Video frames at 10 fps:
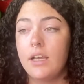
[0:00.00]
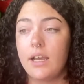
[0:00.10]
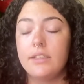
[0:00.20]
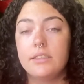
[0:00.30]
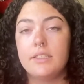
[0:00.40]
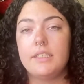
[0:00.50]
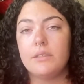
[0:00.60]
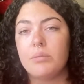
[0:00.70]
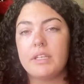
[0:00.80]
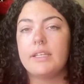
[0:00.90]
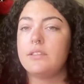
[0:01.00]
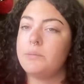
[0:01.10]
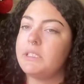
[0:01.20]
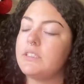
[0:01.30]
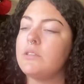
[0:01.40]
isolate the plant as
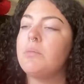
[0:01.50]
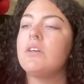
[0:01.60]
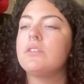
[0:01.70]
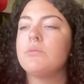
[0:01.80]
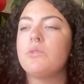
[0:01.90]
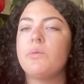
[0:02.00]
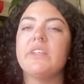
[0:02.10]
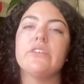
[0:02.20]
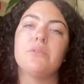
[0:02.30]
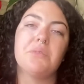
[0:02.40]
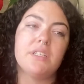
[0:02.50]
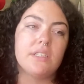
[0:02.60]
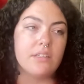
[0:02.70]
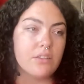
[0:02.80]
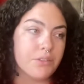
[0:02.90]
best as possible, whether it be in
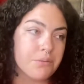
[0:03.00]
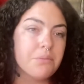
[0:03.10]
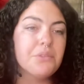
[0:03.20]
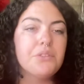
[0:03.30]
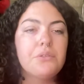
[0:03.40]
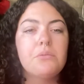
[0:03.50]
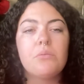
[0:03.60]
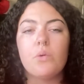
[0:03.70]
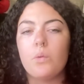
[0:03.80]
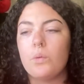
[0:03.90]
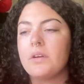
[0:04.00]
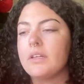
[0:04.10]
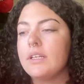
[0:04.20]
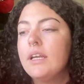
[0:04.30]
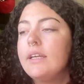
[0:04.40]
another room
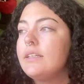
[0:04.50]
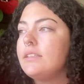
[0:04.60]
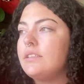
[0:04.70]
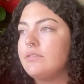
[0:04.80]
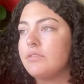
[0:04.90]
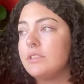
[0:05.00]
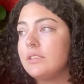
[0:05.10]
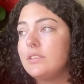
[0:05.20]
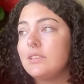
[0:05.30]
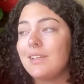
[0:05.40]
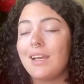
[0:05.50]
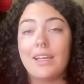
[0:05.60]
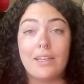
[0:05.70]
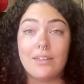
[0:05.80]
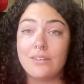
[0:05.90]
or different
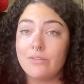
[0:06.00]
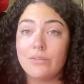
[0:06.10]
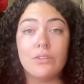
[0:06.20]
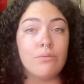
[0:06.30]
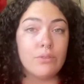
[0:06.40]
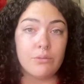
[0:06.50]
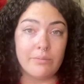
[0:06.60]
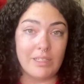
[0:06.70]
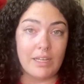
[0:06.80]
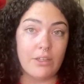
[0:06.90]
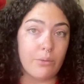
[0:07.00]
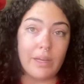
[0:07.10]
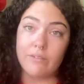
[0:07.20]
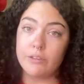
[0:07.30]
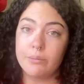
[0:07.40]
side of the room that you
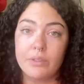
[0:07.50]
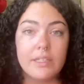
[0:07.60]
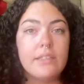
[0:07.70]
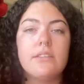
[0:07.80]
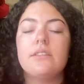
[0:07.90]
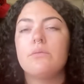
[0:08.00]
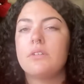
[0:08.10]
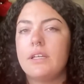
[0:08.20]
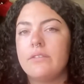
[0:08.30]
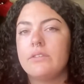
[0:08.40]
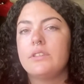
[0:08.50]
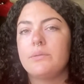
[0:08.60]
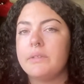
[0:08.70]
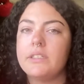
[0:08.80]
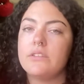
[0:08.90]
have your plants in, whatever is
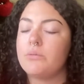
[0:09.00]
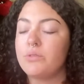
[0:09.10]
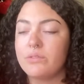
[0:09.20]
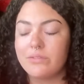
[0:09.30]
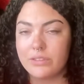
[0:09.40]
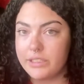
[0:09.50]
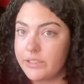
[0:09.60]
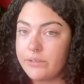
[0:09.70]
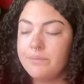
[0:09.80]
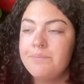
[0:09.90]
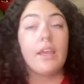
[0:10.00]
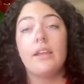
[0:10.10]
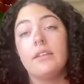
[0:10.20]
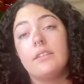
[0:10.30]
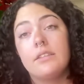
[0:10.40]
manageable for you.
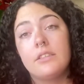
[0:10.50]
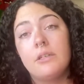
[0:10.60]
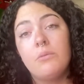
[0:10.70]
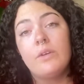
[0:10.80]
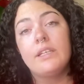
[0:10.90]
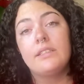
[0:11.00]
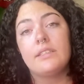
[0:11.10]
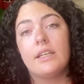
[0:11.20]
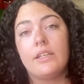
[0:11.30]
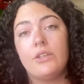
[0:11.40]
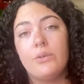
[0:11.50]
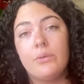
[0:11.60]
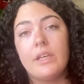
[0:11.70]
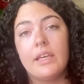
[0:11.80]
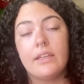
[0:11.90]
And some ways that you
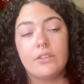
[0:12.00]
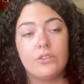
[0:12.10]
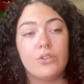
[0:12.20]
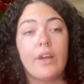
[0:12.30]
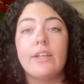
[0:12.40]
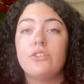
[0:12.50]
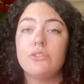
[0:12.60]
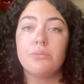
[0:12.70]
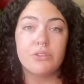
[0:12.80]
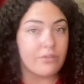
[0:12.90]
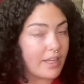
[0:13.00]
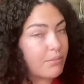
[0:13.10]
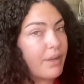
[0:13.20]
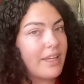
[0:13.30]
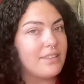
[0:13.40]
can try to prevent
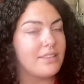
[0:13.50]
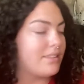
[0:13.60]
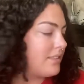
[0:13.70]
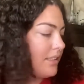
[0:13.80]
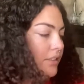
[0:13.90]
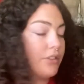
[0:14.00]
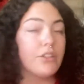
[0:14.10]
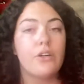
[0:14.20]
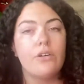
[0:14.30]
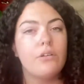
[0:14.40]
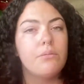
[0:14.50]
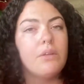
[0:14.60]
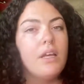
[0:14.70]
pests in your home,